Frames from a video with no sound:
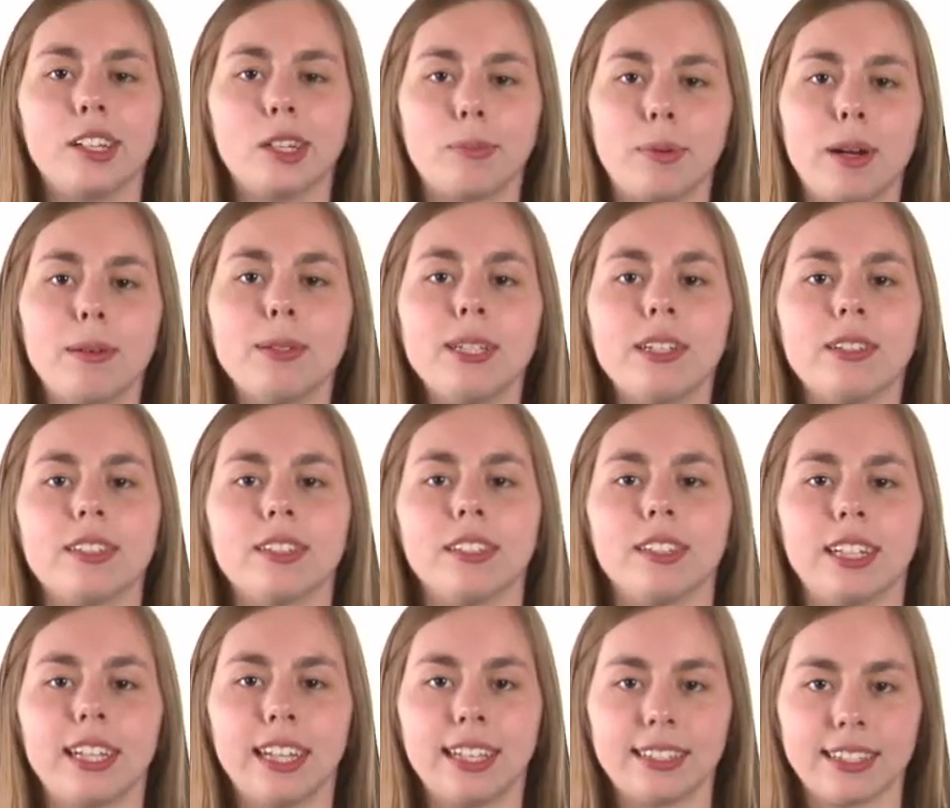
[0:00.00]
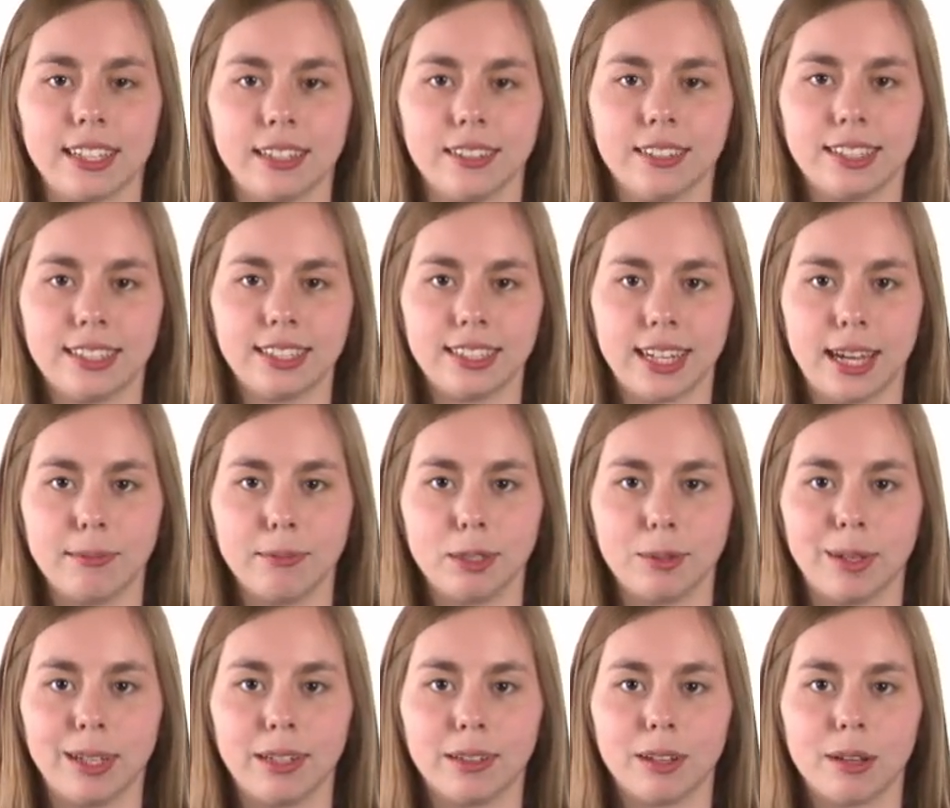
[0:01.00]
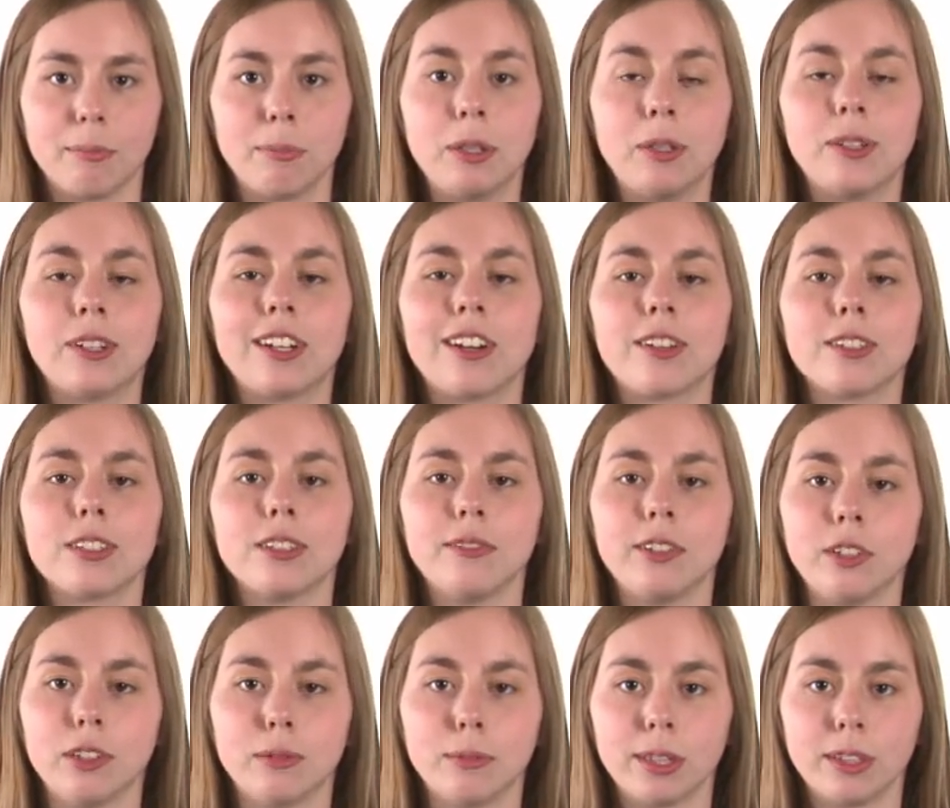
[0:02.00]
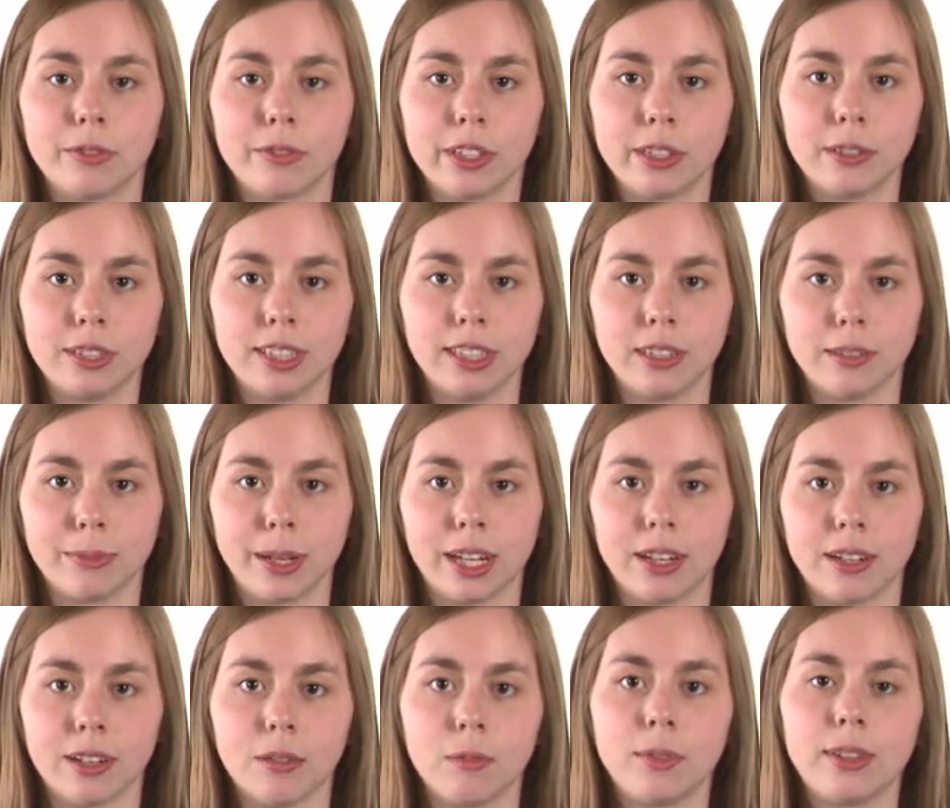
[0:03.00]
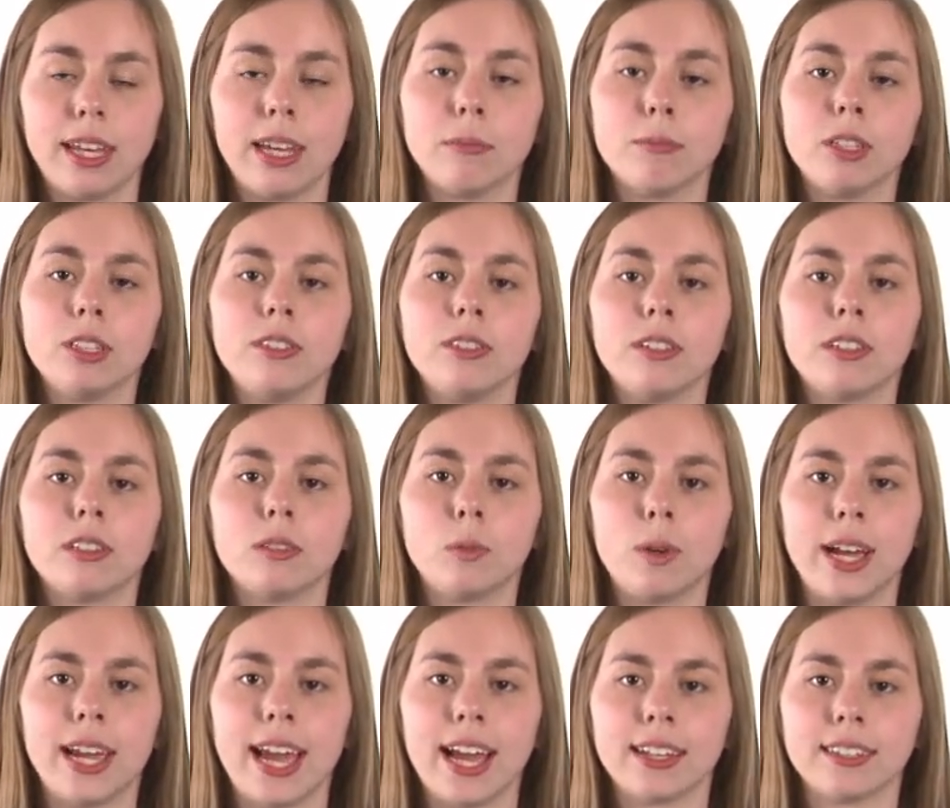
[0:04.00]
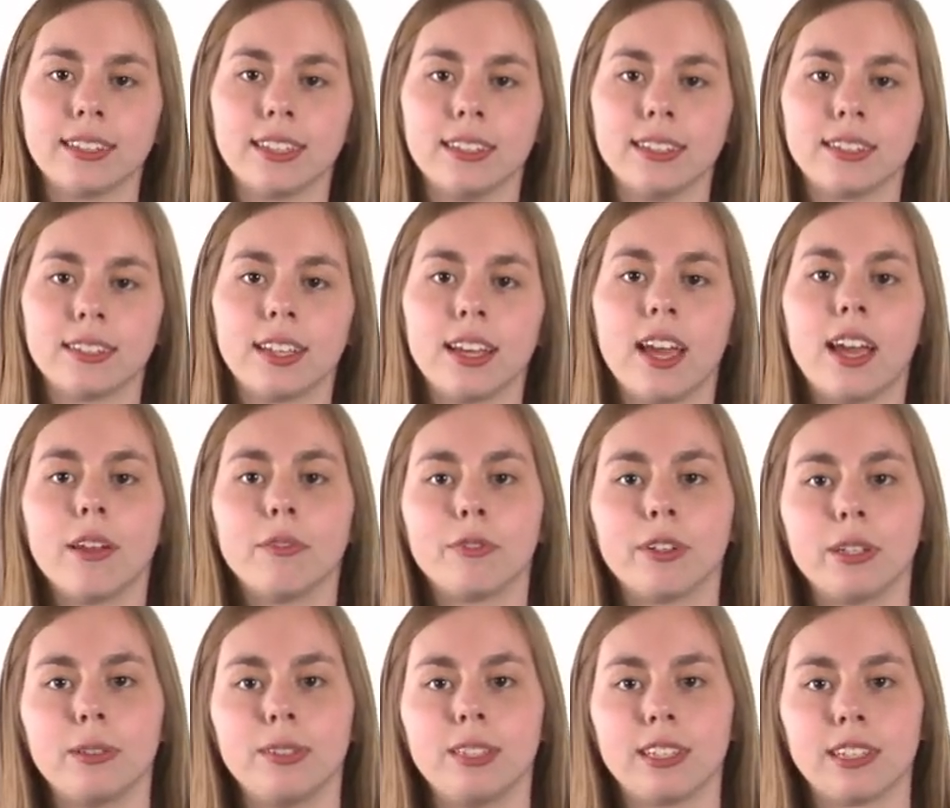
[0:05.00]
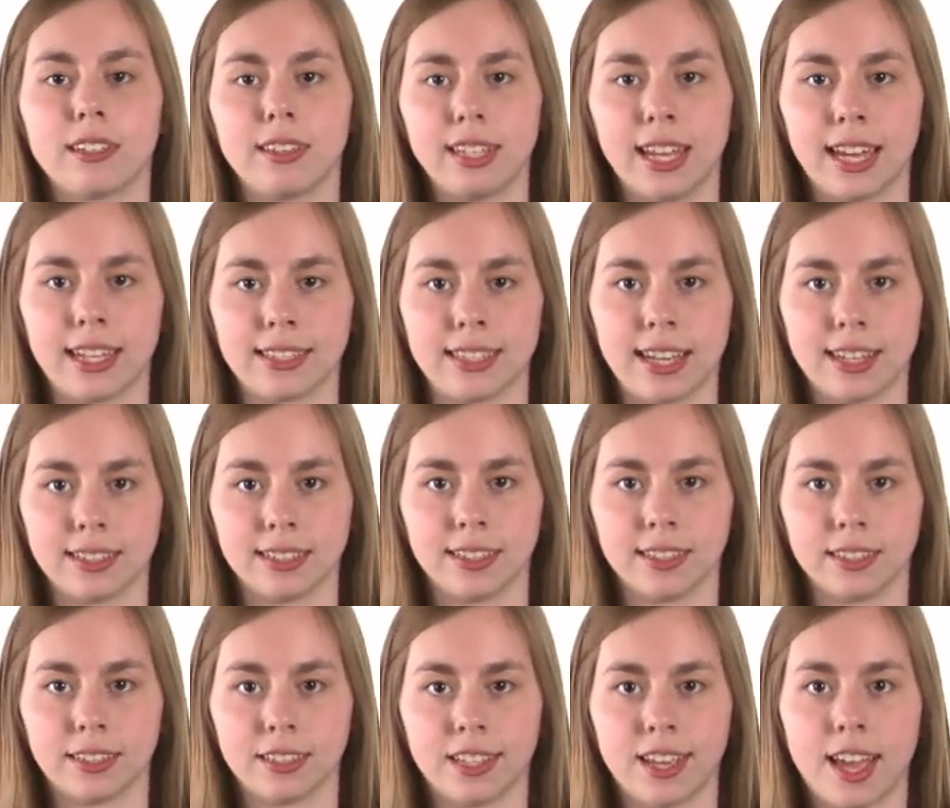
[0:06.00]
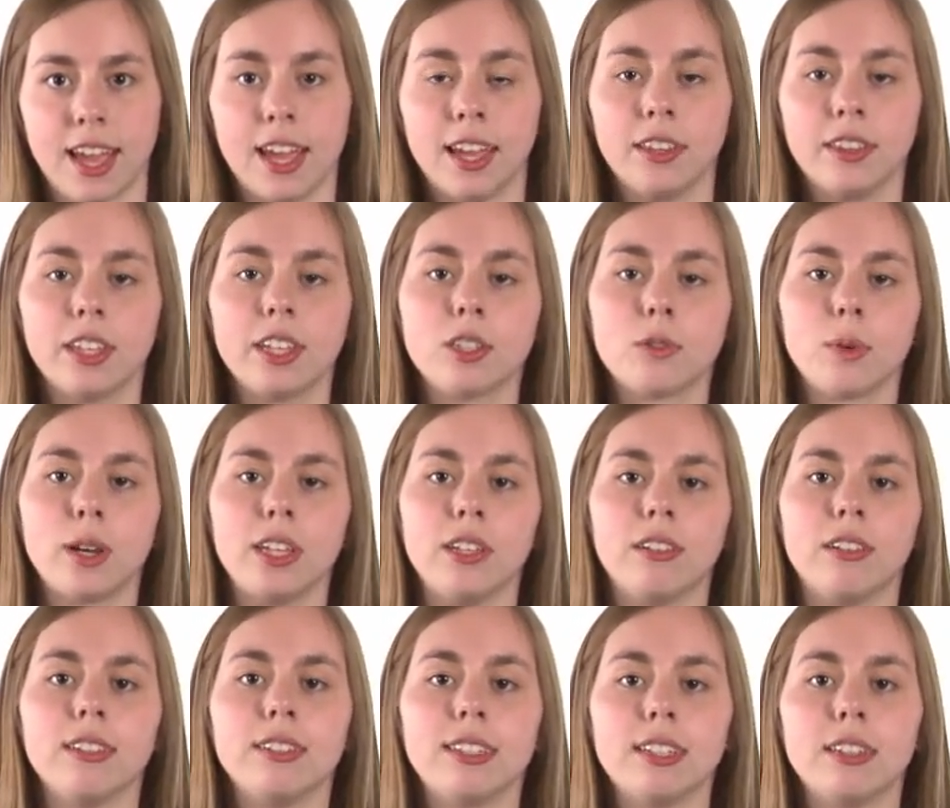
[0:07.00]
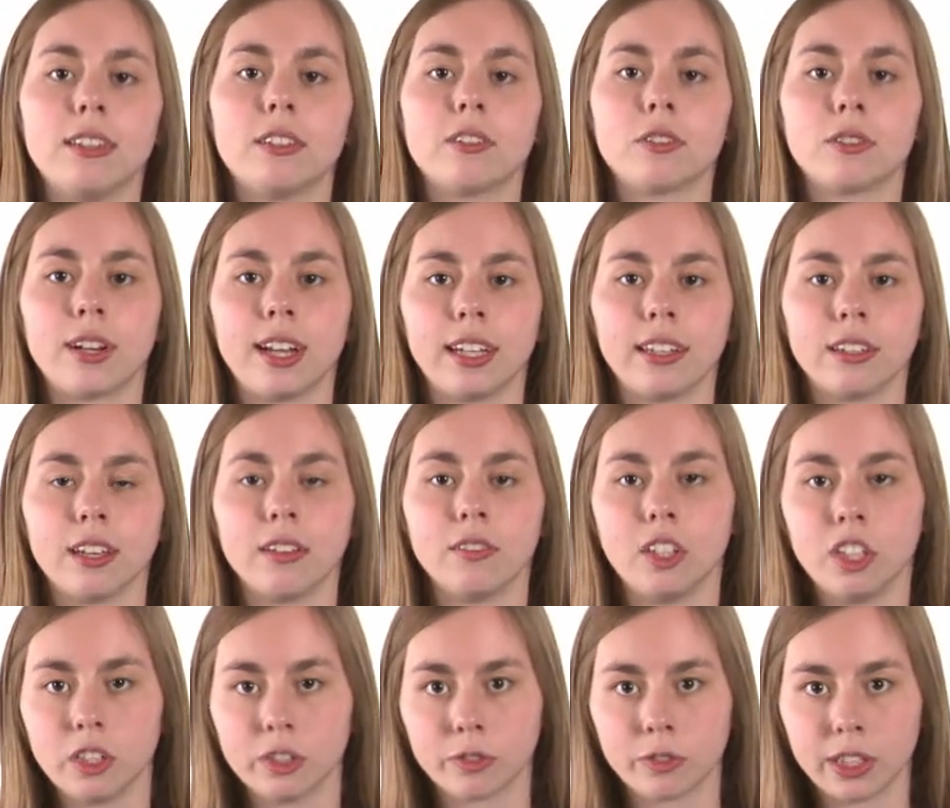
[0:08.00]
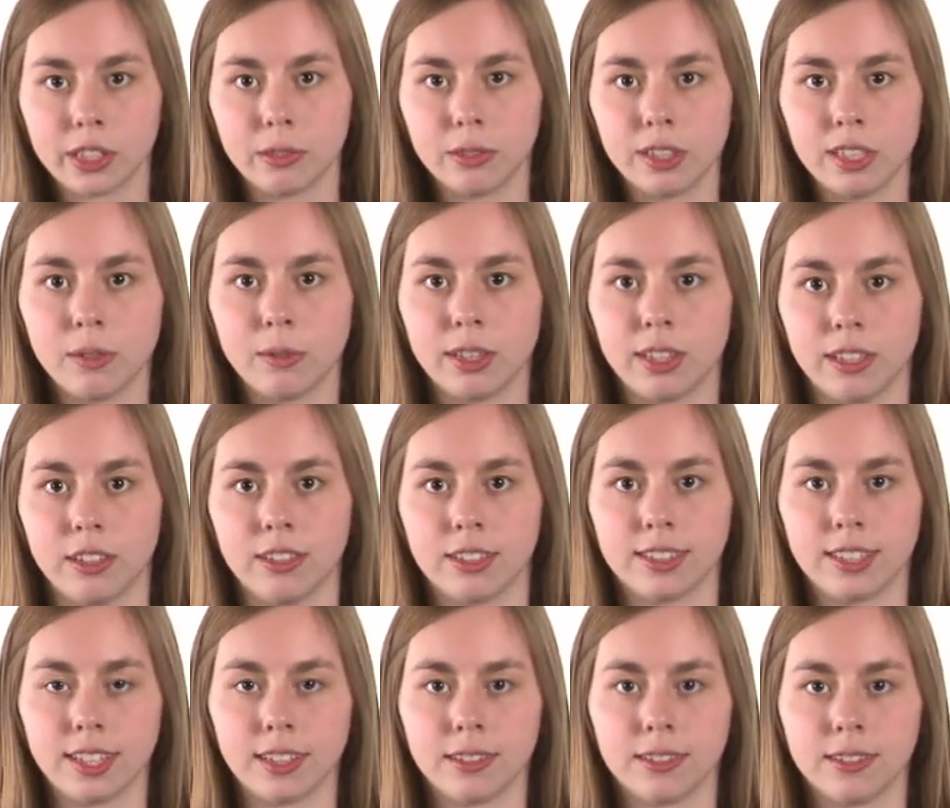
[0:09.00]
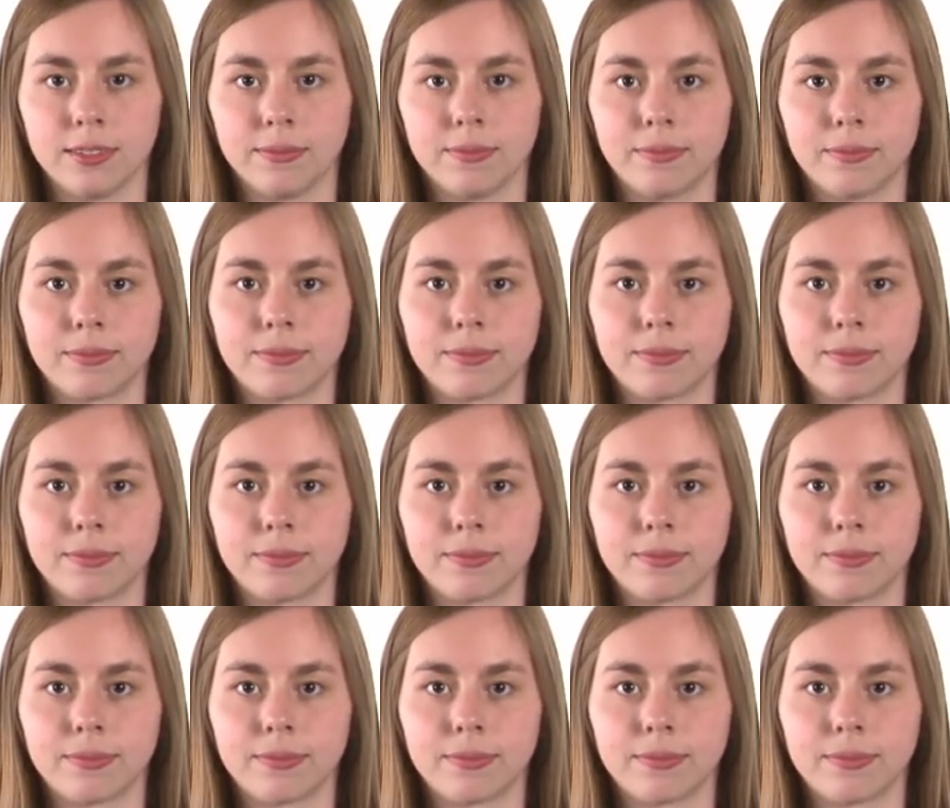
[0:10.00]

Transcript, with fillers: You're probably used to looking at signals in the time domain, but you can also view them in the frequency domain, with amplitude on the y-axis and frequency on the x-axis. This way you can see the strength of each frequency within your signal.